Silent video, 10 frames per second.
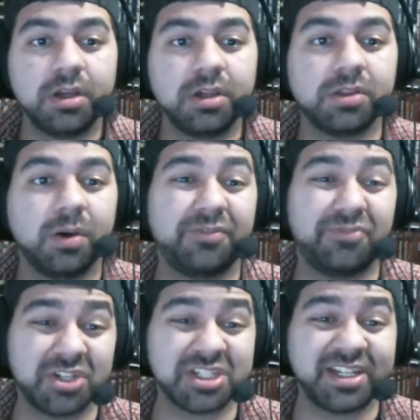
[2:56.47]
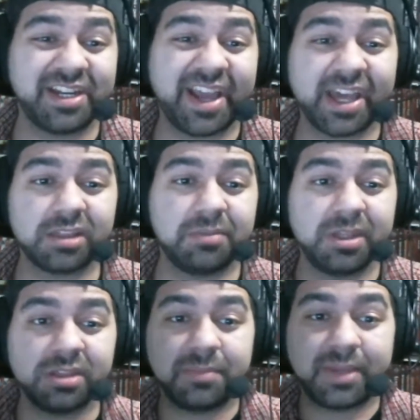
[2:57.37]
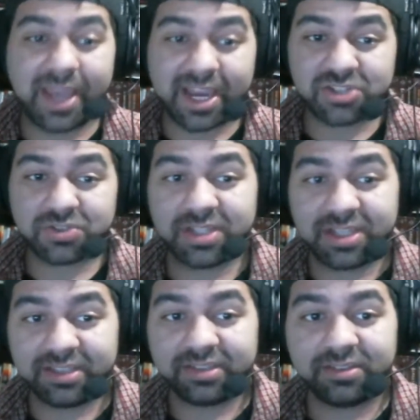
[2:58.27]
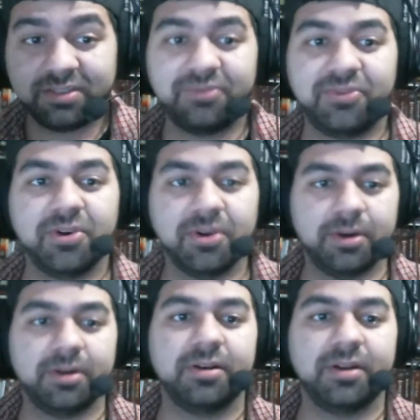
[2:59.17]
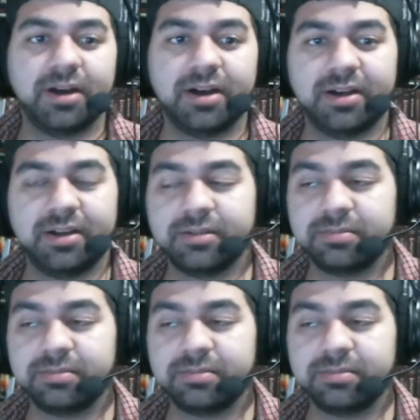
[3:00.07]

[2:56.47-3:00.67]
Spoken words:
So unfortunately there has to be some casualties for the